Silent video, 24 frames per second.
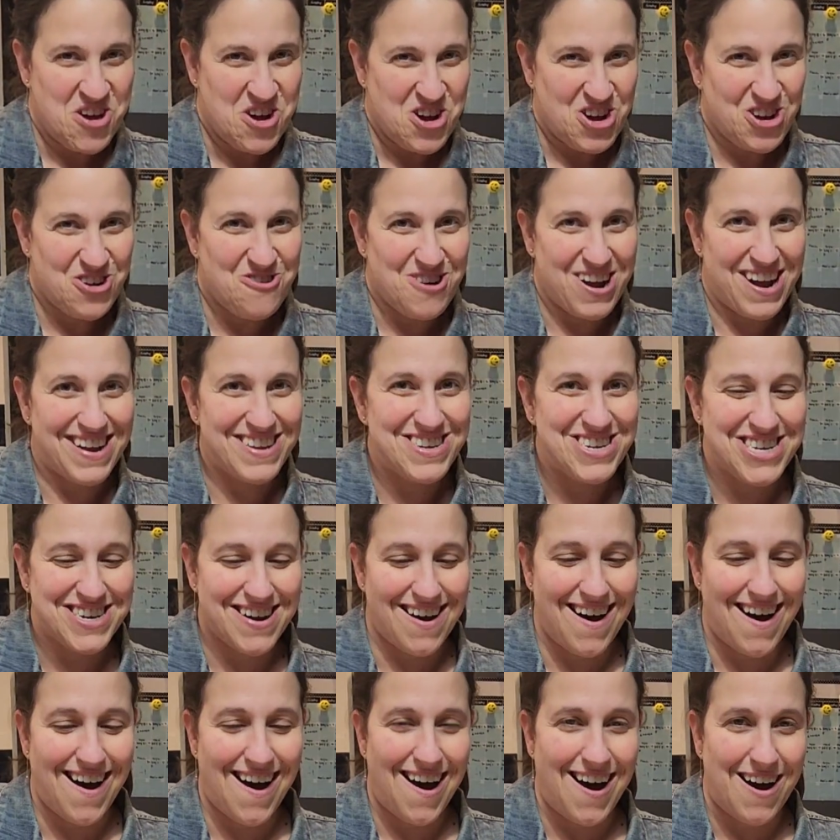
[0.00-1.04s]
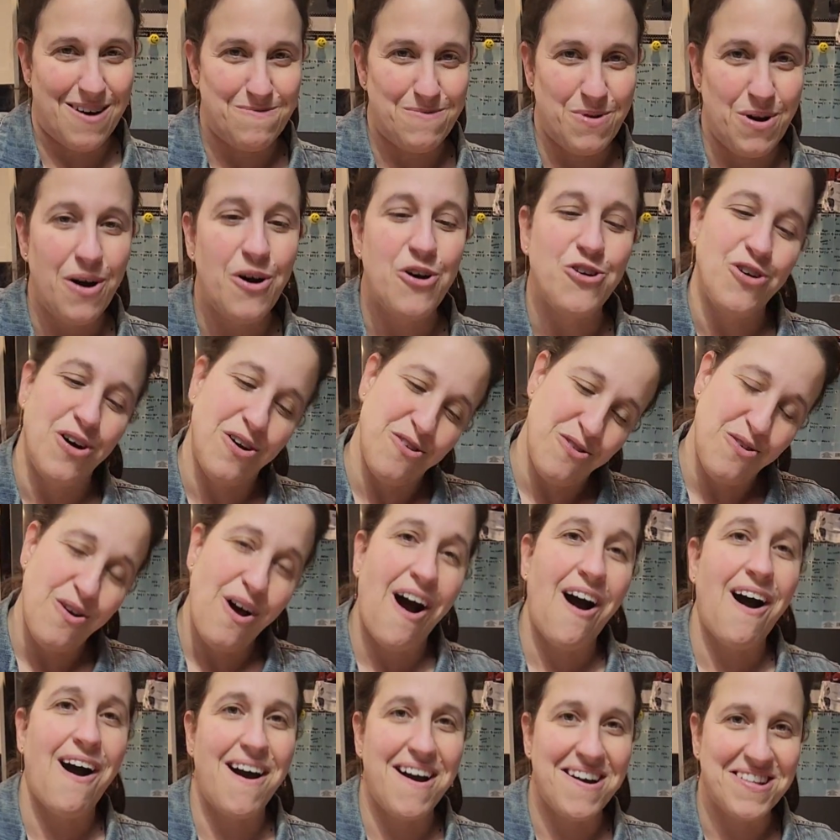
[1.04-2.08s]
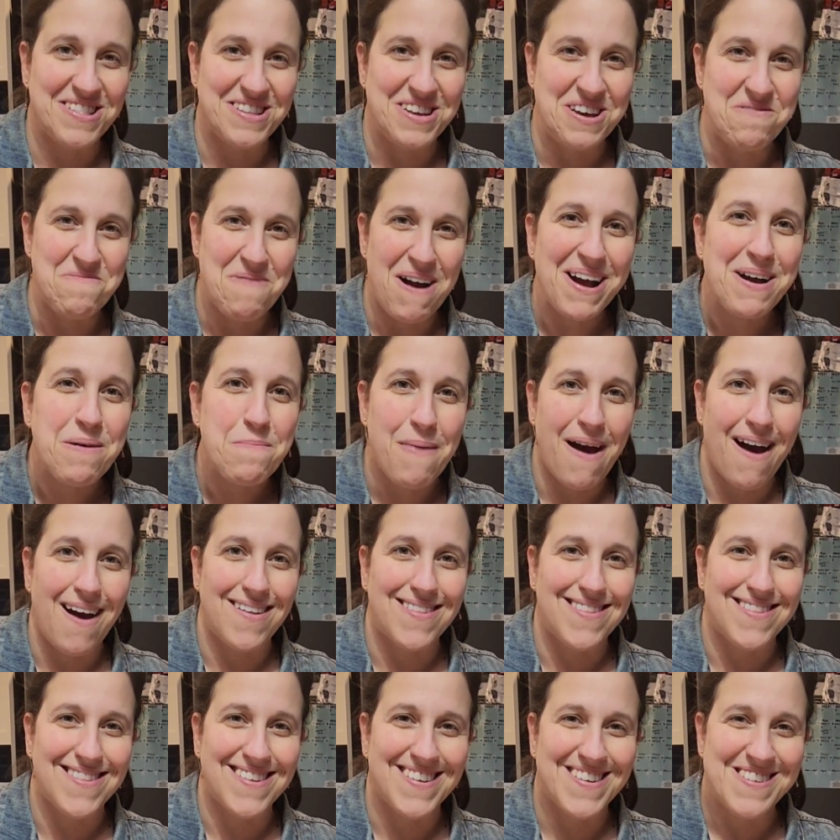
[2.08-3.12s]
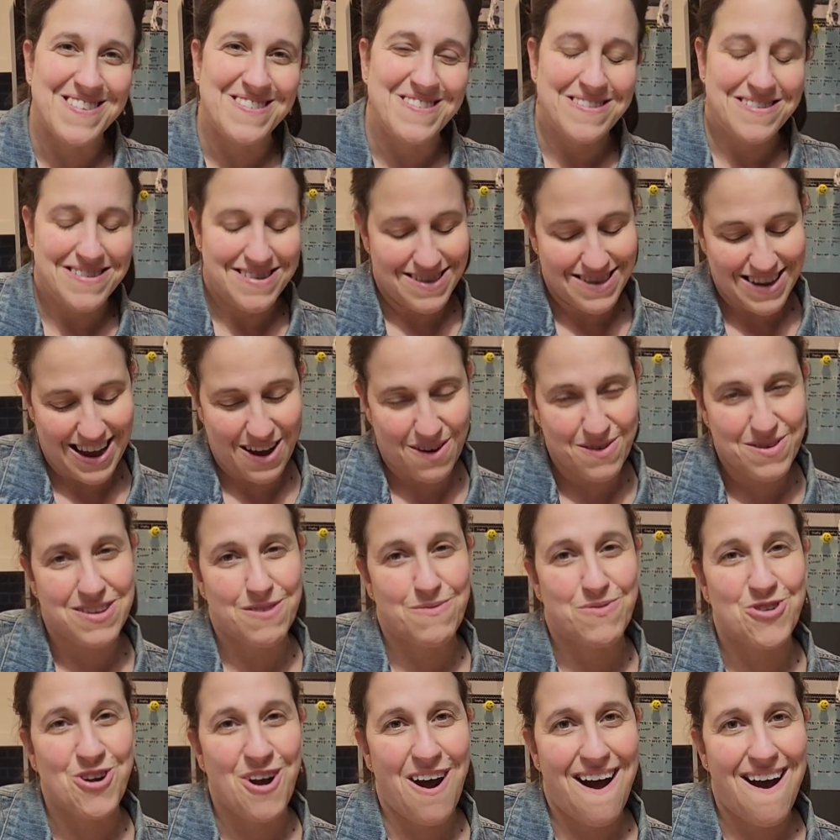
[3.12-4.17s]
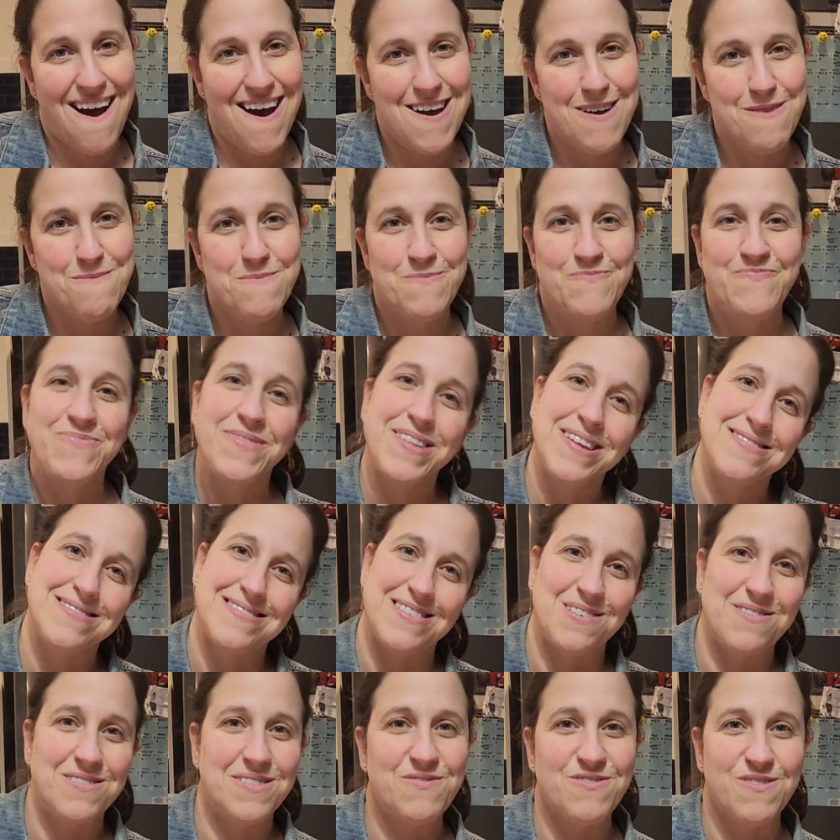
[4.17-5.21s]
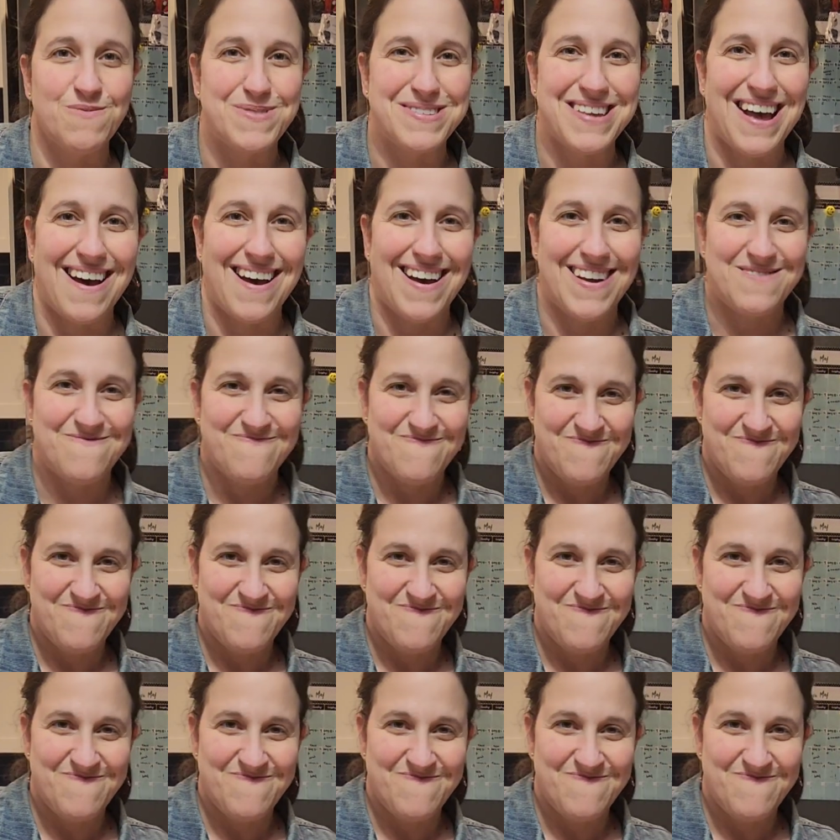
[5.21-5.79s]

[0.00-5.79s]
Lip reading: great job. Highly recommend. Like, subscribe. See you on the flip side.